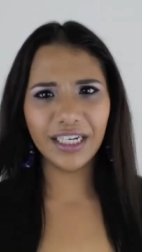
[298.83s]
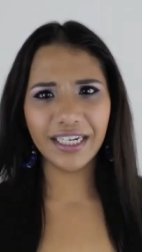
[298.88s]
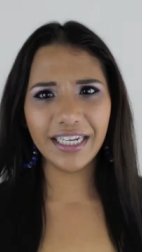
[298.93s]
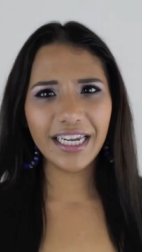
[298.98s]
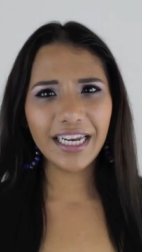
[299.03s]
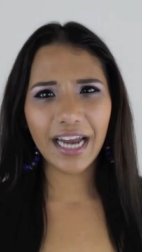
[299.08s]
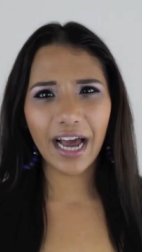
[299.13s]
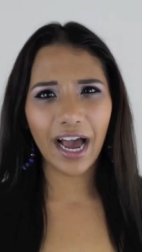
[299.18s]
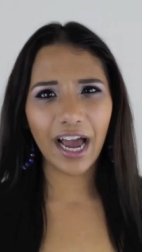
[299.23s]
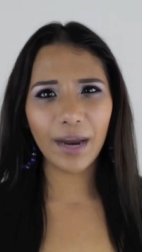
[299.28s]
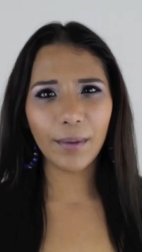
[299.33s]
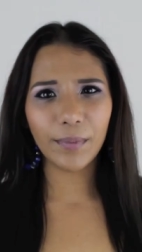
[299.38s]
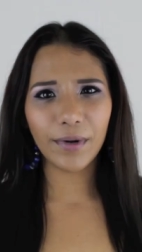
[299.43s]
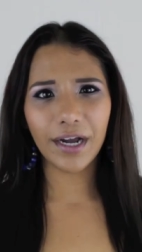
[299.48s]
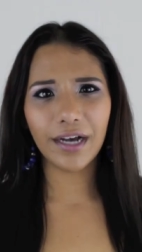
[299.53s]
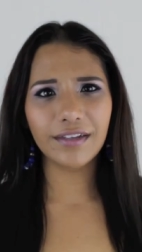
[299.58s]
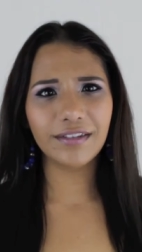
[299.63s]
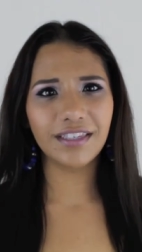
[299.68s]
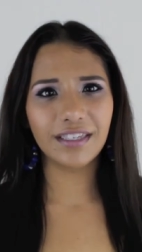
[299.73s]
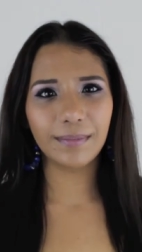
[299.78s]
You need
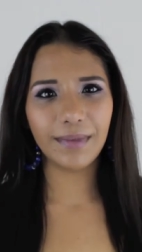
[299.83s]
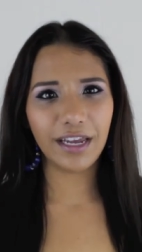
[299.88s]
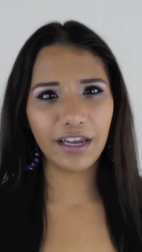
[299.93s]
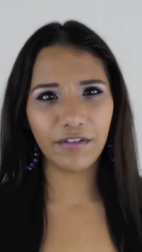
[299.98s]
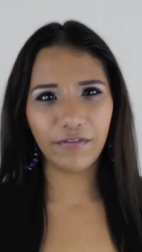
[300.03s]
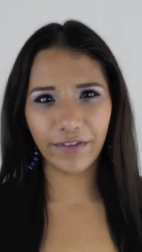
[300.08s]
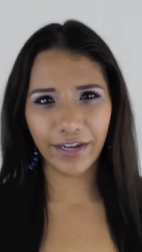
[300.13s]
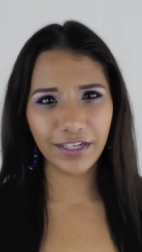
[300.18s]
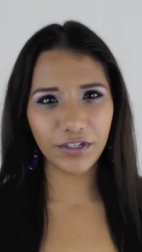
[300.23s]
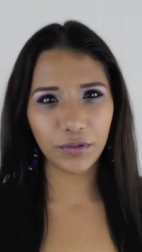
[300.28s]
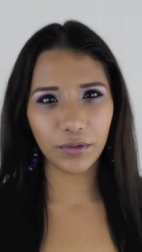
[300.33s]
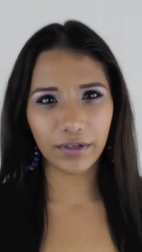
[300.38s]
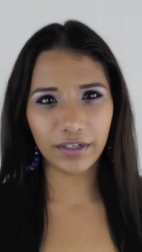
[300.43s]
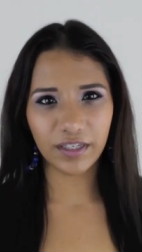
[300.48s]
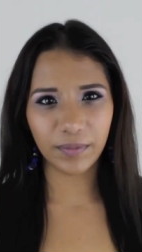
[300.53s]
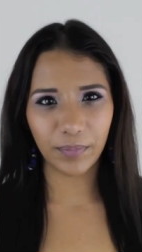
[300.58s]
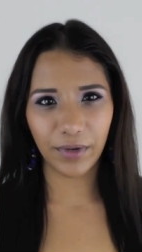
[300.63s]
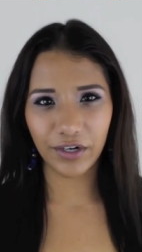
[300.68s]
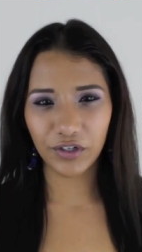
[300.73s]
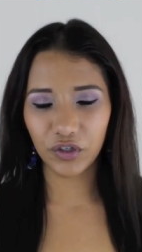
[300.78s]
eyebrows to make facial
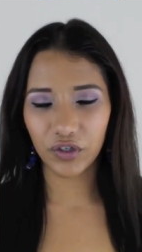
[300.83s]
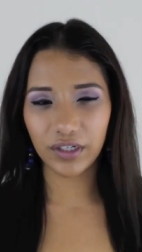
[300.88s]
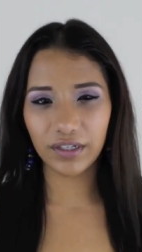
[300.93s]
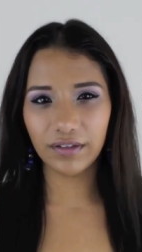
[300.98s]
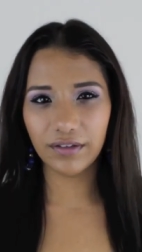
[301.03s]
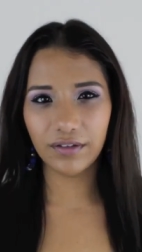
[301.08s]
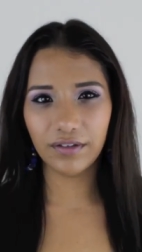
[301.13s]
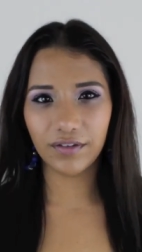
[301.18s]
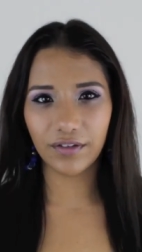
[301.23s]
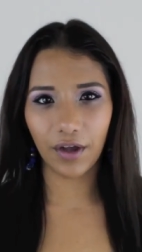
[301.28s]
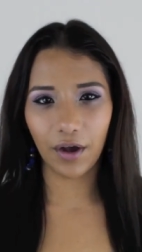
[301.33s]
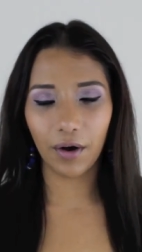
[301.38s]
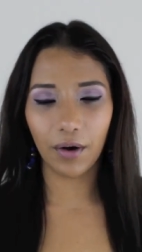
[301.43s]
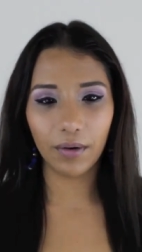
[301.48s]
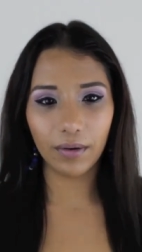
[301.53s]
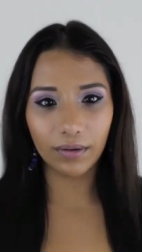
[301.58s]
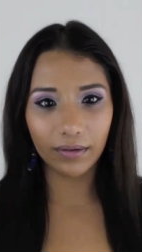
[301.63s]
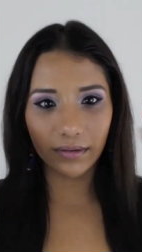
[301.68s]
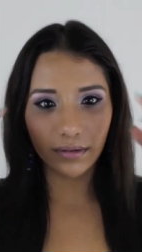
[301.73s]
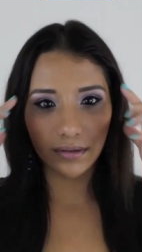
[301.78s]
expressions,
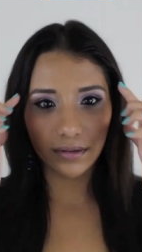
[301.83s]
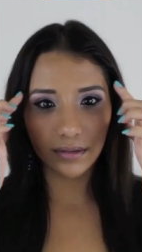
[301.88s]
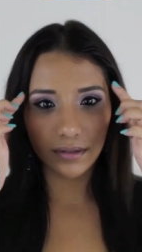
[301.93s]
so...